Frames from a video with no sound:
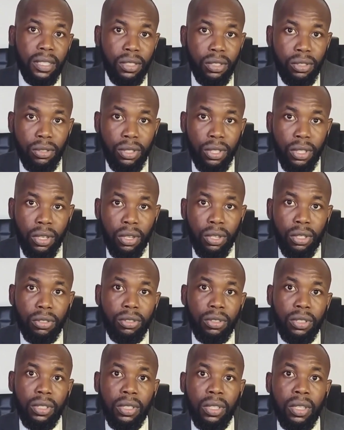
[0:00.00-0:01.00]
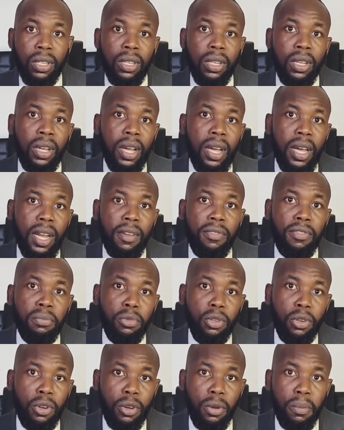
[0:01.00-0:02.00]
into the country, either from
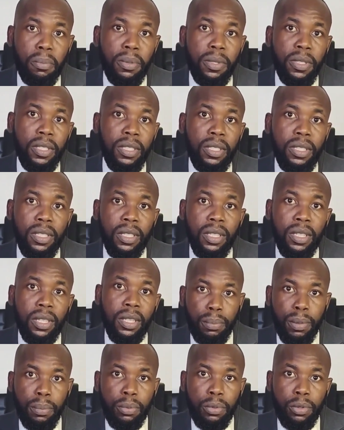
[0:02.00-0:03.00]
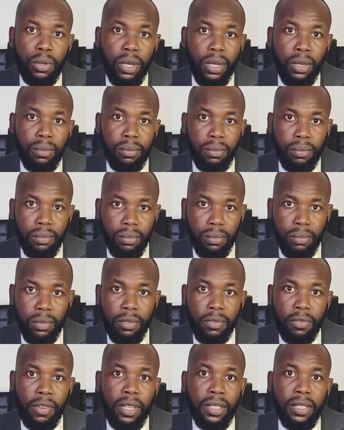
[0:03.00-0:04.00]
your company, people you're
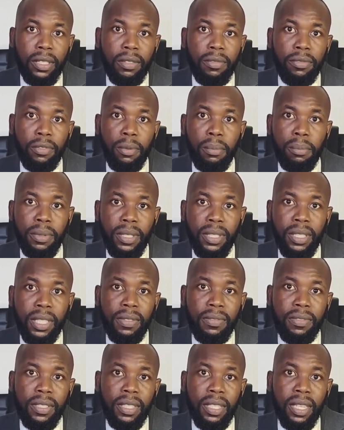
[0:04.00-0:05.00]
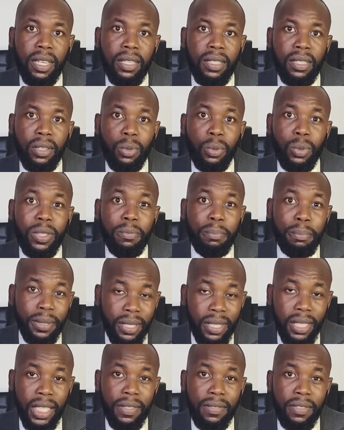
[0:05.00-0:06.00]
inviting for business visa or with
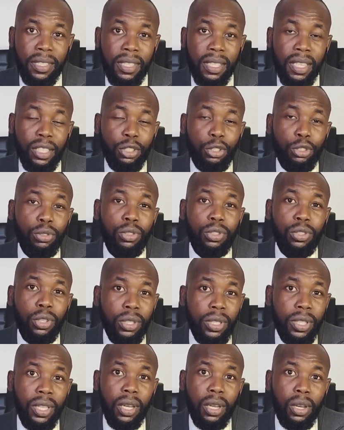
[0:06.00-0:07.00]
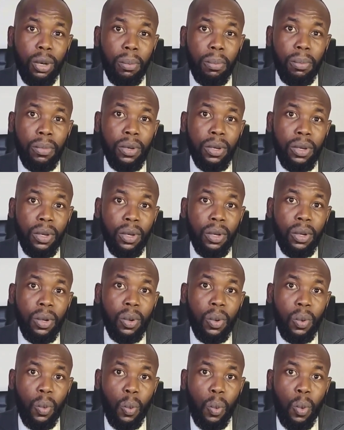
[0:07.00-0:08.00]
business visa, should not take up
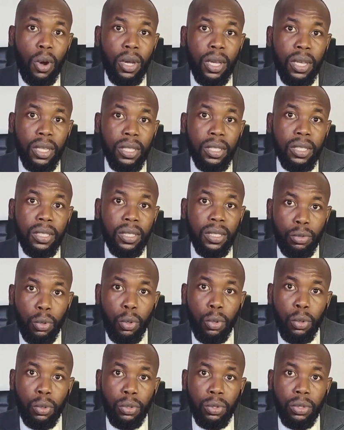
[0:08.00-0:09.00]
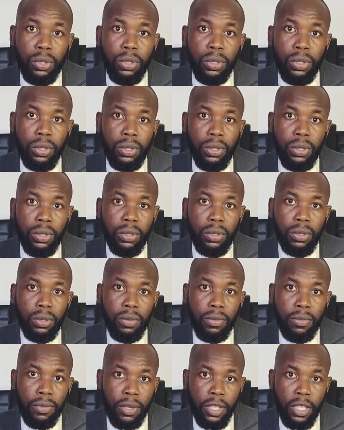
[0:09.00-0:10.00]
working roles
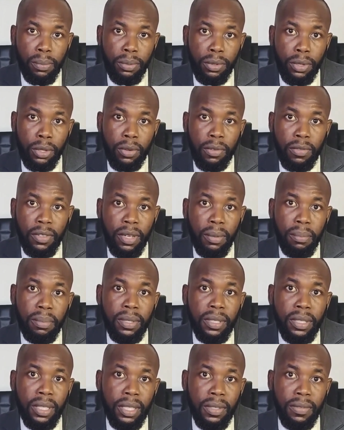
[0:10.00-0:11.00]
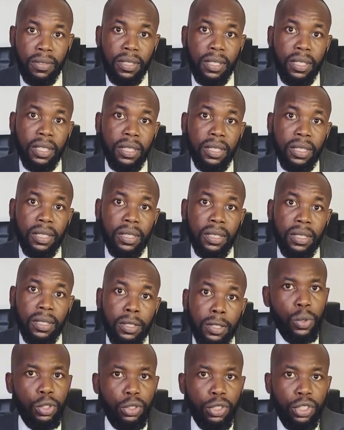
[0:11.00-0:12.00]
for the period of their business visas.
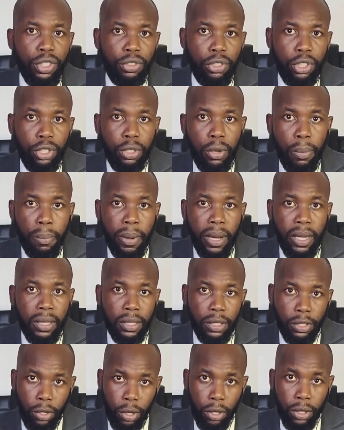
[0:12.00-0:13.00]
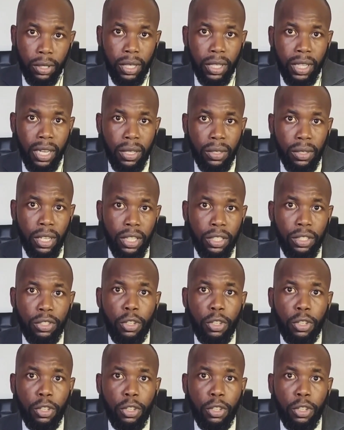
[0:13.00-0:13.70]
With the registration part done, now let's